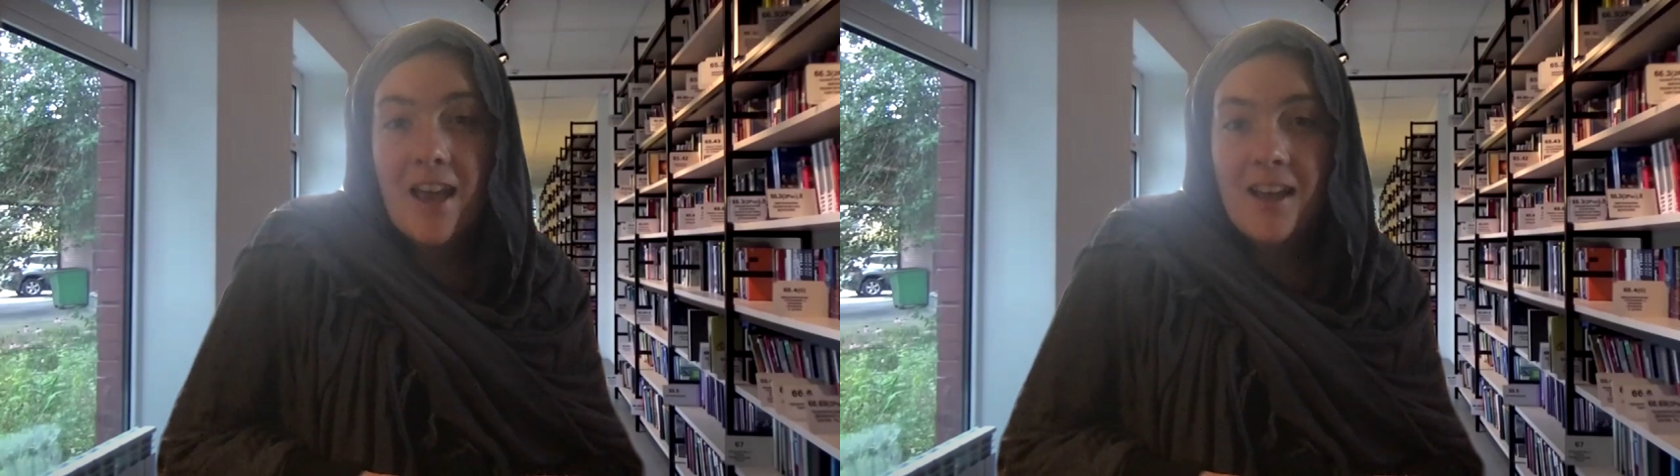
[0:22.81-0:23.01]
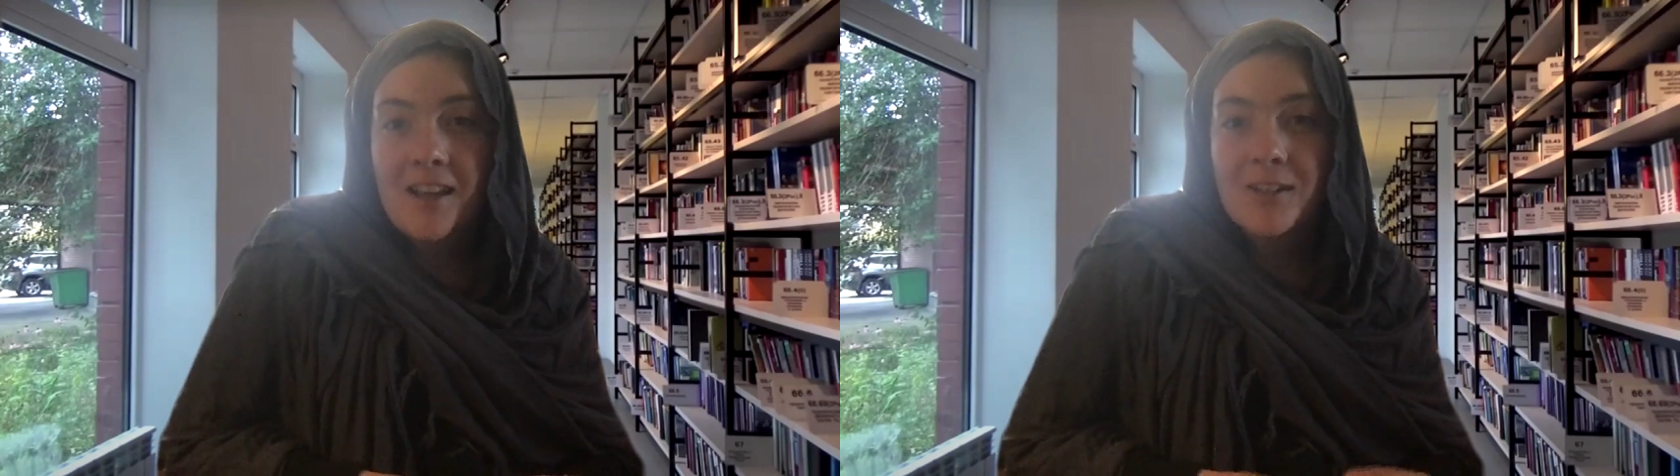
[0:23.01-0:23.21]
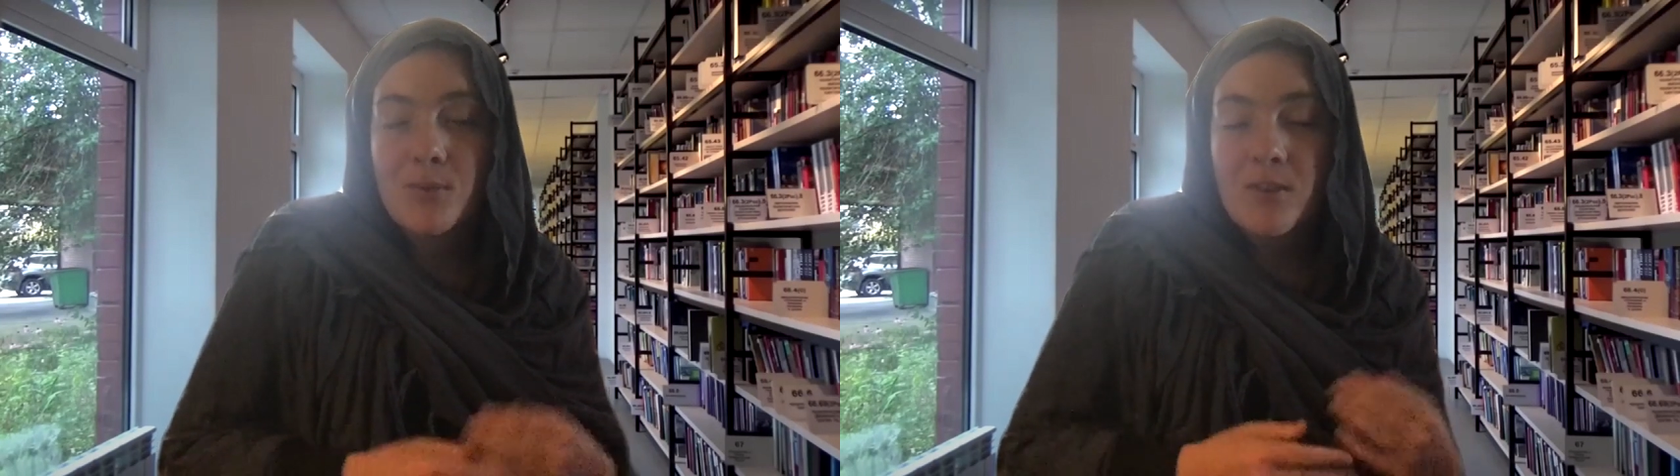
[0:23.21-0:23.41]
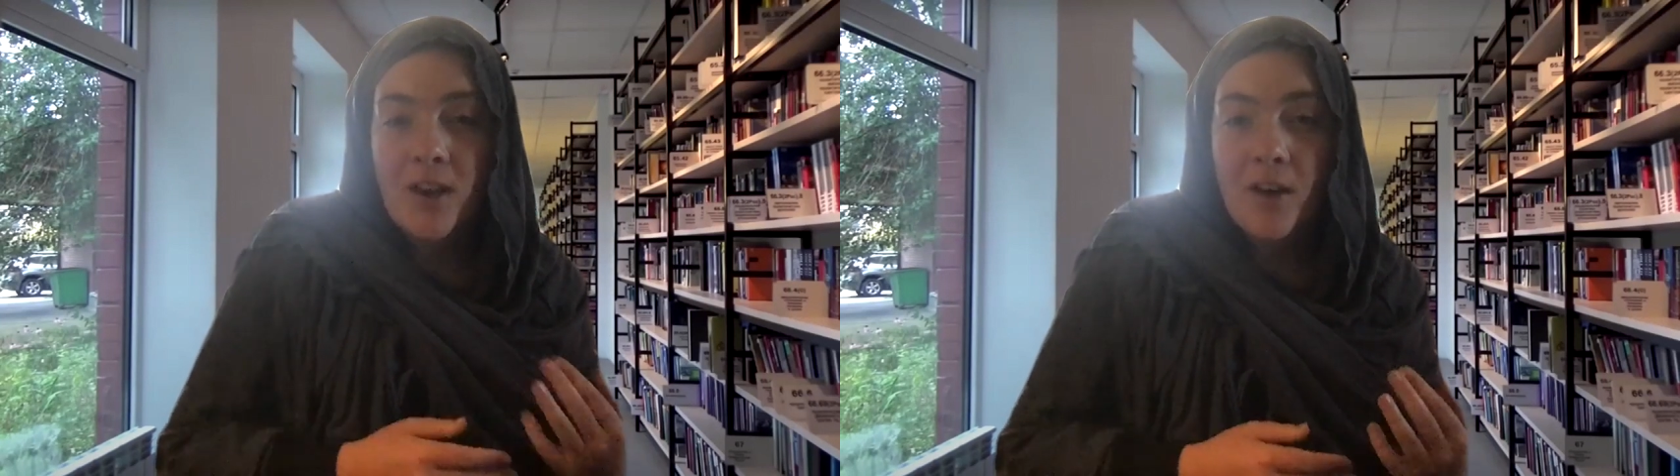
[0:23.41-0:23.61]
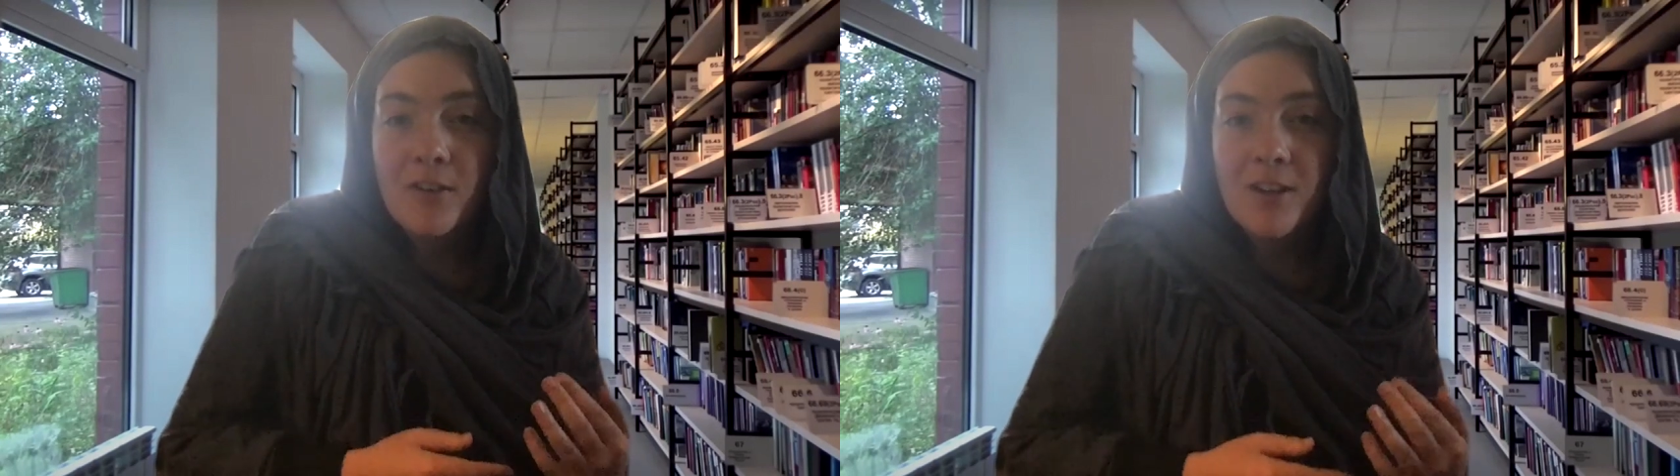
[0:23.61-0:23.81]
and we've
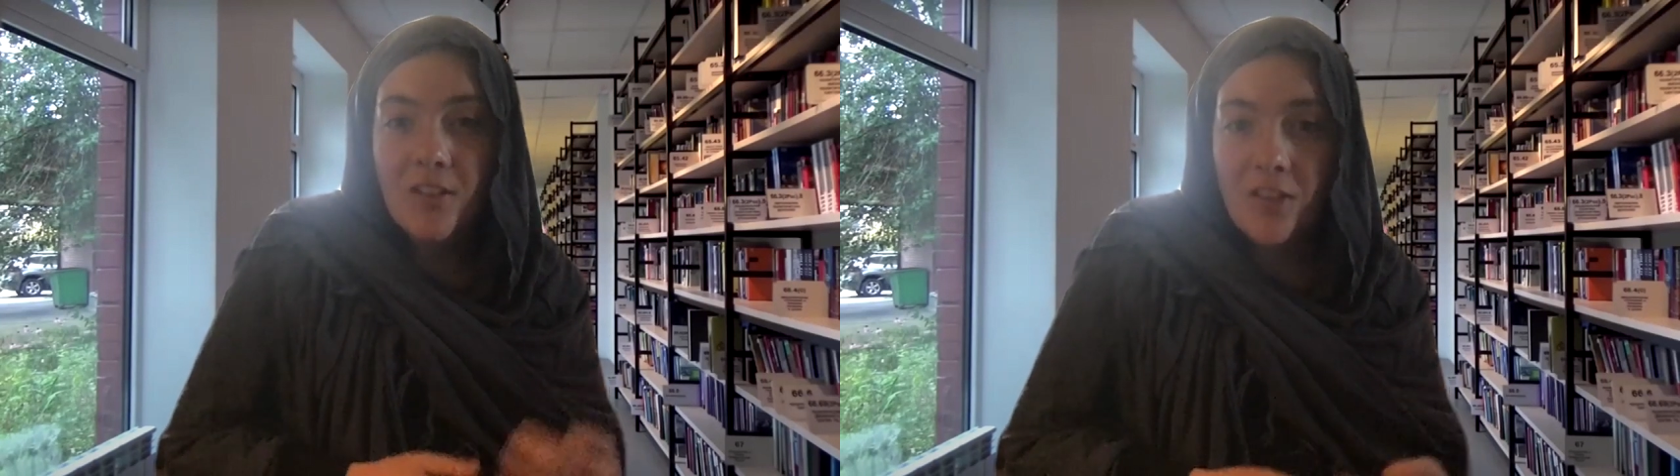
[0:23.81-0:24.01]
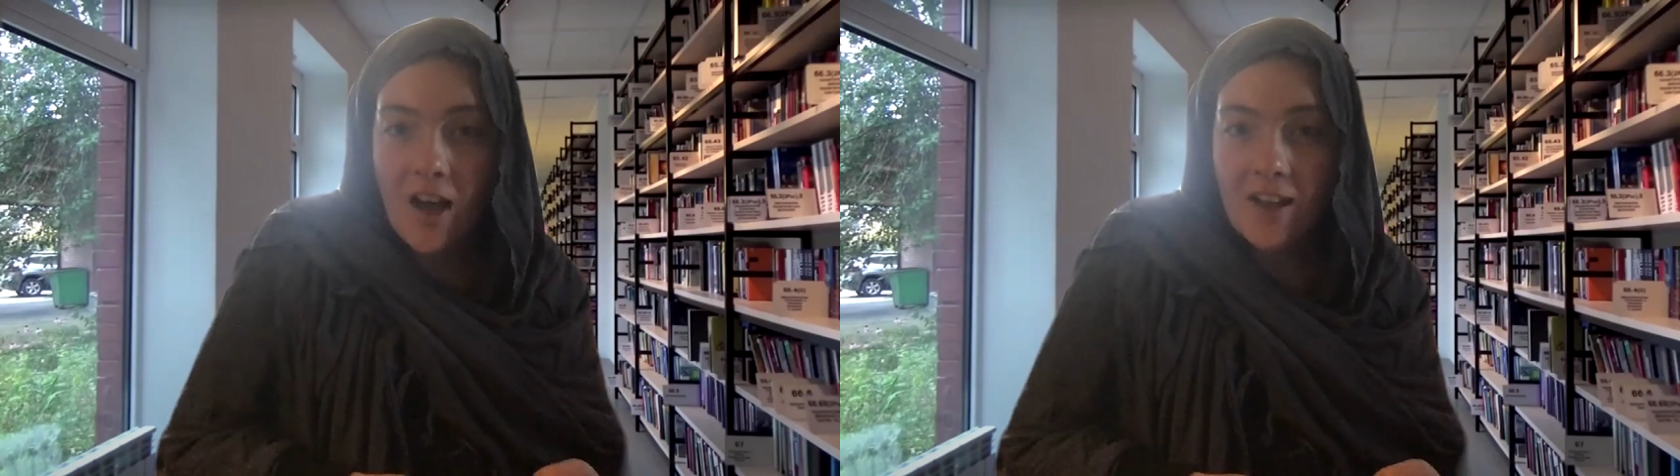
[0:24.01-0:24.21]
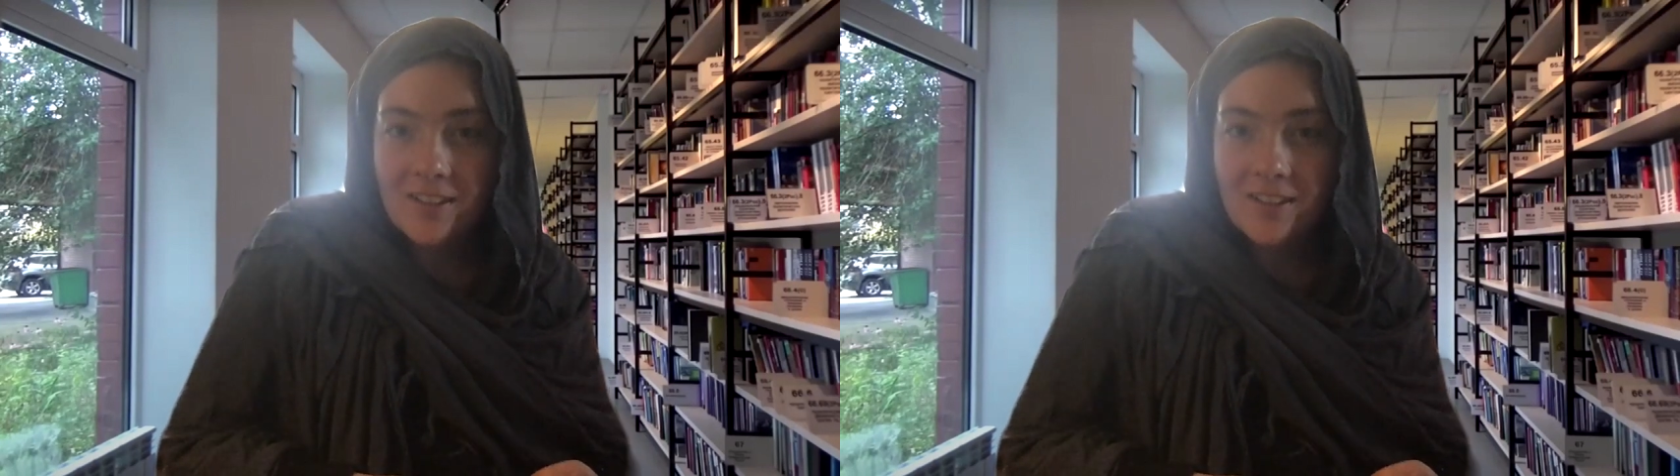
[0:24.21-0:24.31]
covered a lot